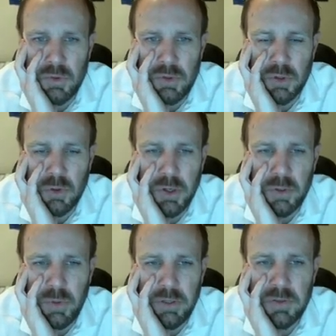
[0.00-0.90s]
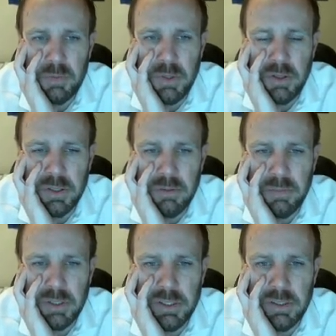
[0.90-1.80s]
the correct way of spelling
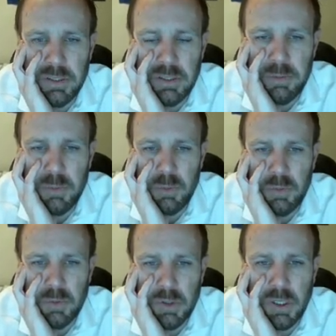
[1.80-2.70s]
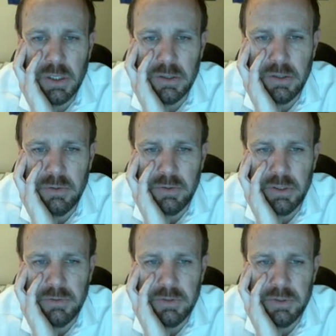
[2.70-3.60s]
it, but I am cognitive
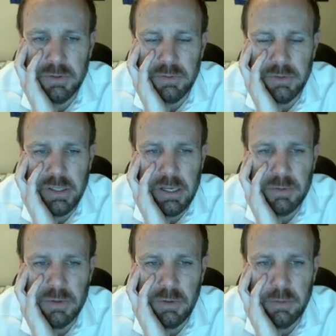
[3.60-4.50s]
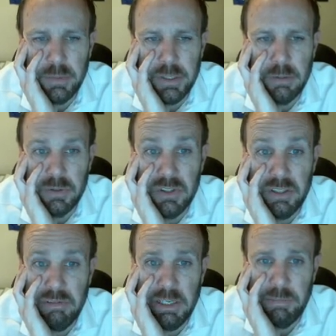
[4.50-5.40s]
enough to absolutely be able to
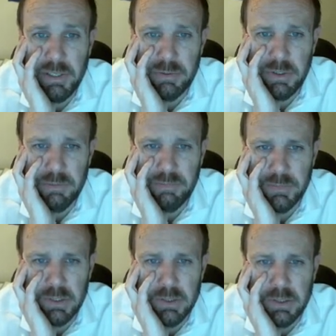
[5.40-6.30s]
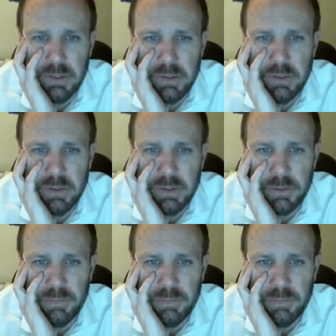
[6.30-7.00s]
say, yeah, that's wrong. So